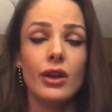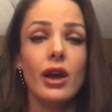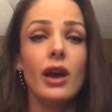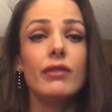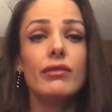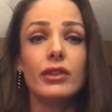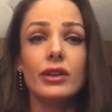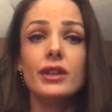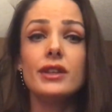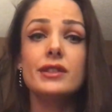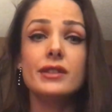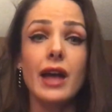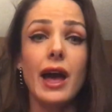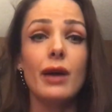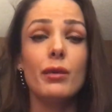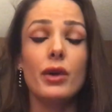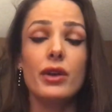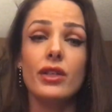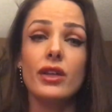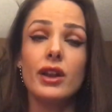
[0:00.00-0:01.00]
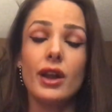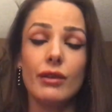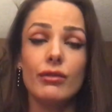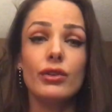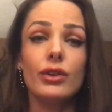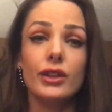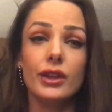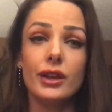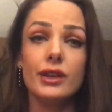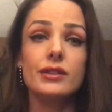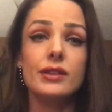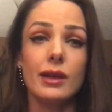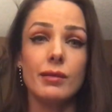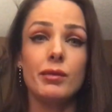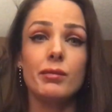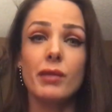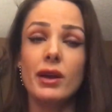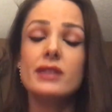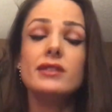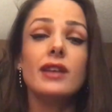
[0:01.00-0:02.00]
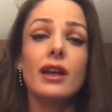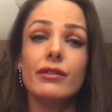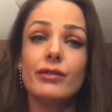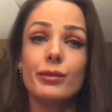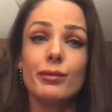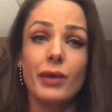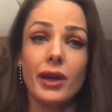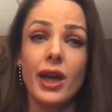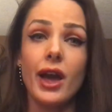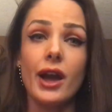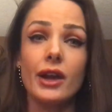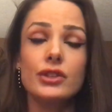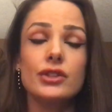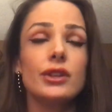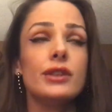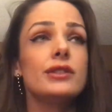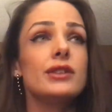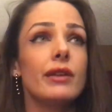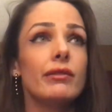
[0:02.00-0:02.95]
I've really sat with it. I've really examined myself and my actions.